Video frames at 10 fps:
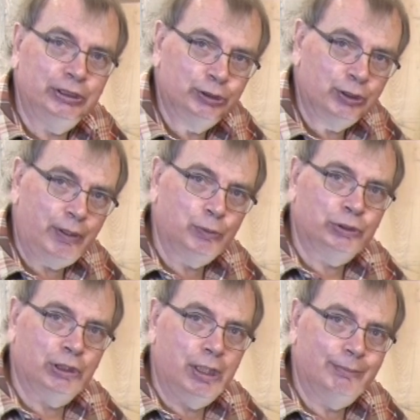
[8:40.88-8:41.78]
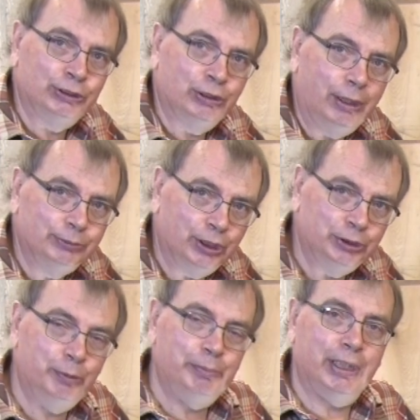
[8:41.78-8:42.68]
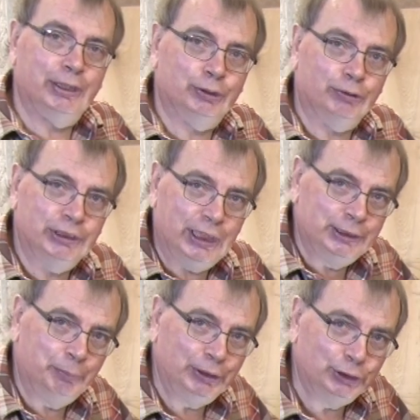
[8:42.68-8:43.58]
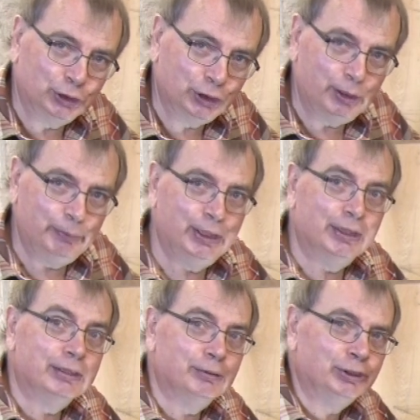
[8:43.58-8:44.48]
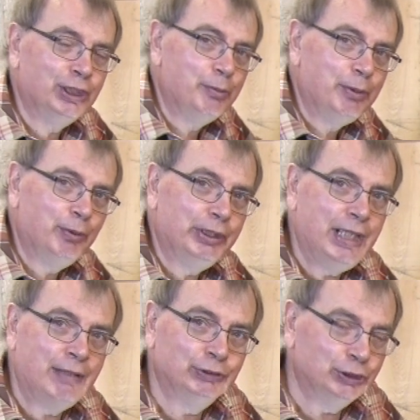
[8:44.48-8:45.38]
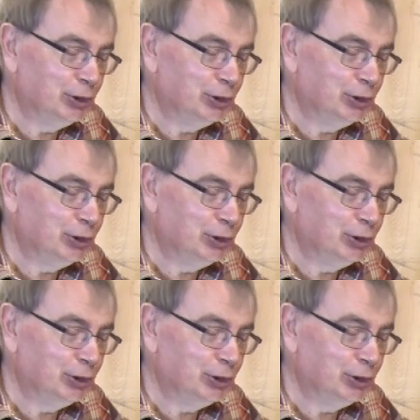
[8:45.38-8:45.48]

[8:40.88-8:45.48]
of these sort of old timer types, I should be able to sort of touch a piece of seaweed and it will tell me what the oven's